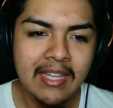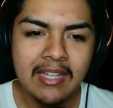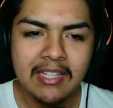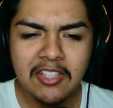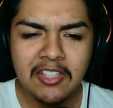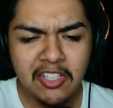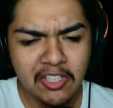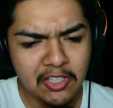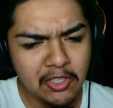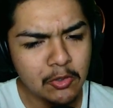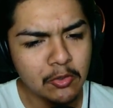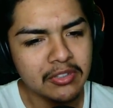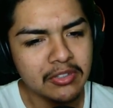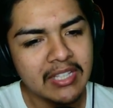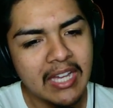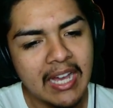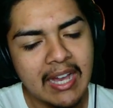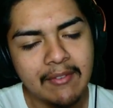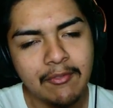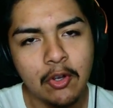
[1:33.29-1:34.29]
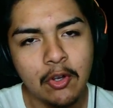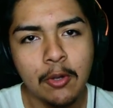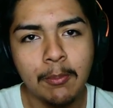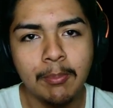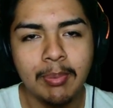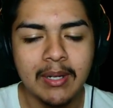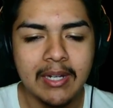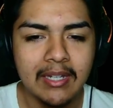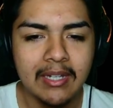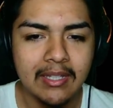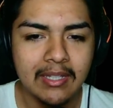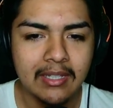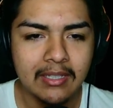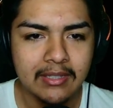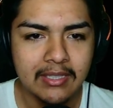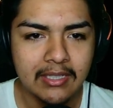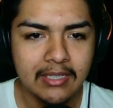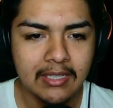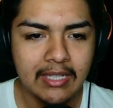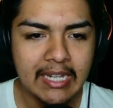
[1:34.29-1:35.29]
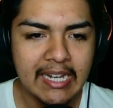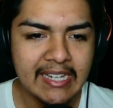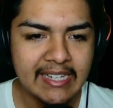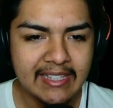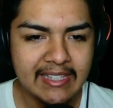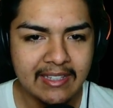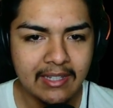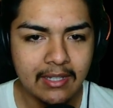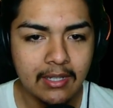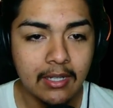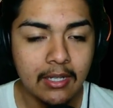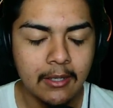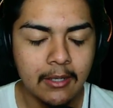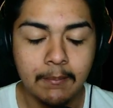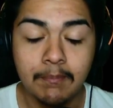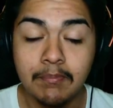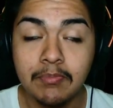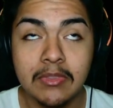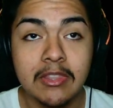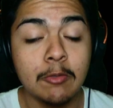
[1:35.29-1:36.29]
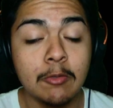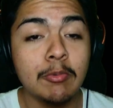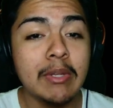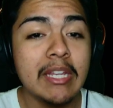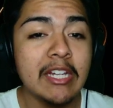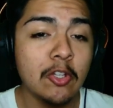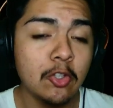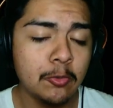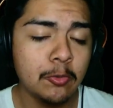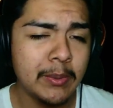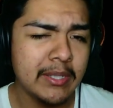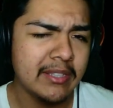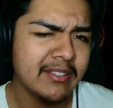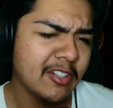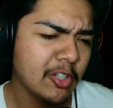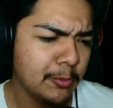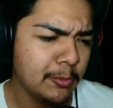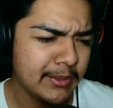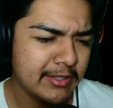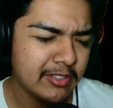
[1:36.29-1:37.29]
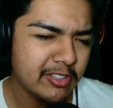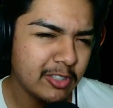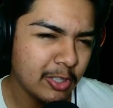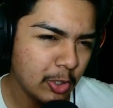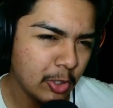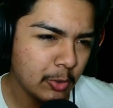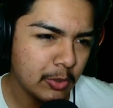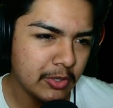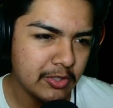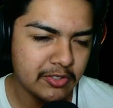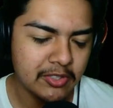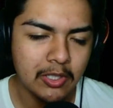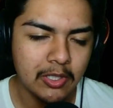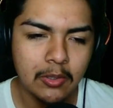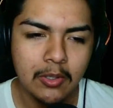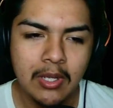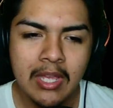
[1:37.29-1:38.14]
You can use salvo, but the reload speed is a little bit slower, so